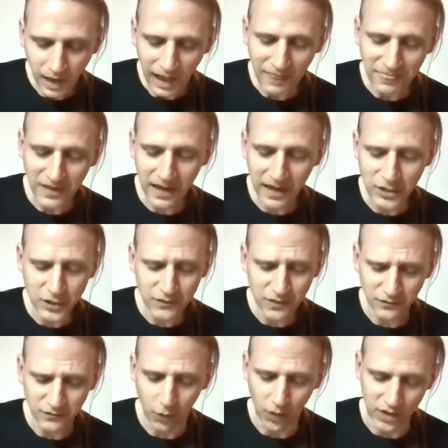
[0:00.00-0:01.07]
At the edge of
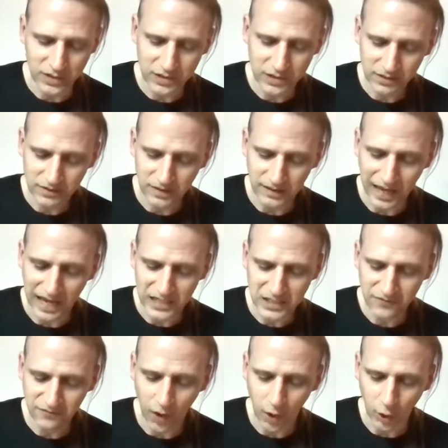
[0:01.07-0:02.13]
the forest, the
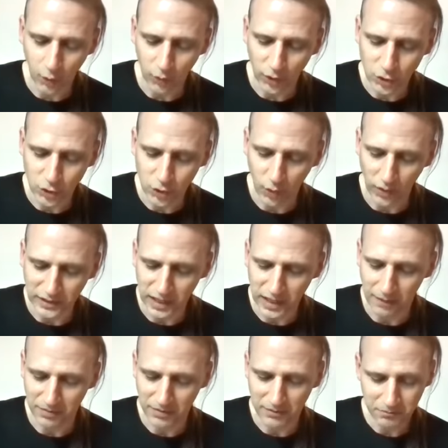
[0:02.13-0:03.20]
last follower joined
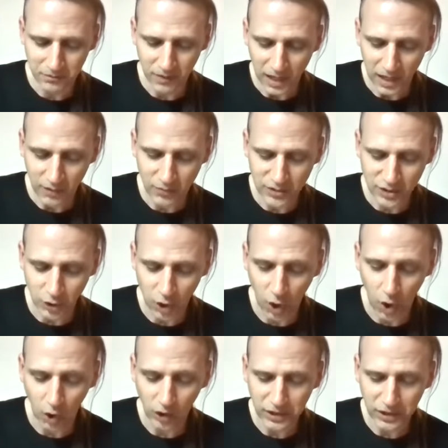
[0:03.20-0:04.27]
up. He was a
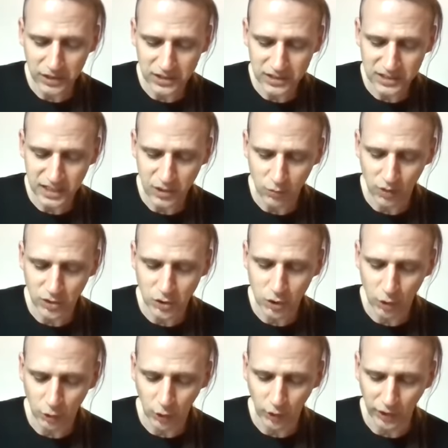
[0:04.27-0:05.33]
tall and
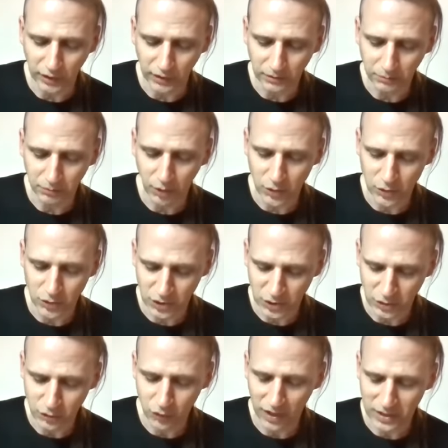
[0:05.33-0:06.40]
distinguished-looking
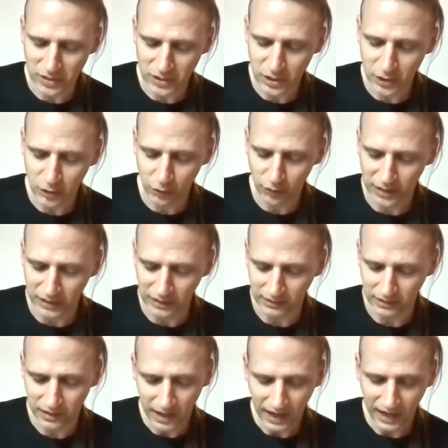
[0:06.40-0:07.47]
person dressed in green,
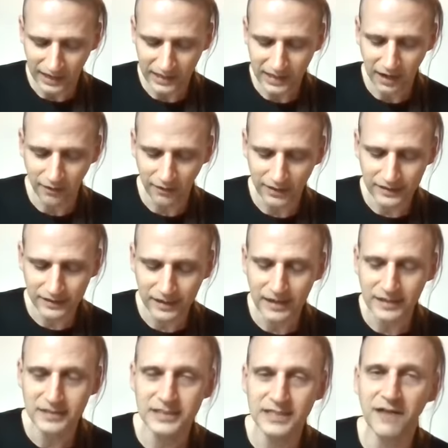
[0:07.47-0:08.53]
and he carried
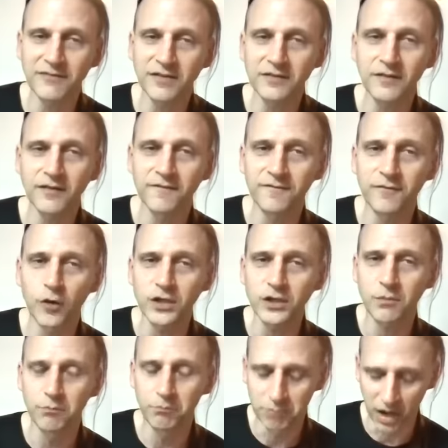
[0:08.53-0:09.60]
a 7-foot
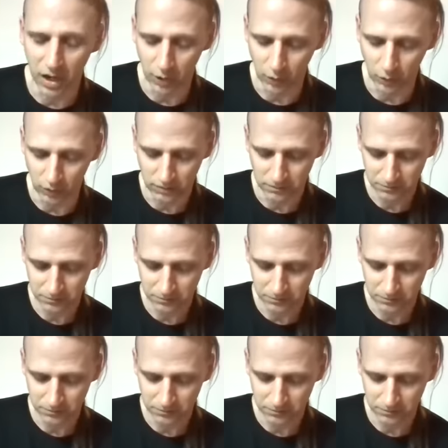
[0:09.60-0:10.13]
bow.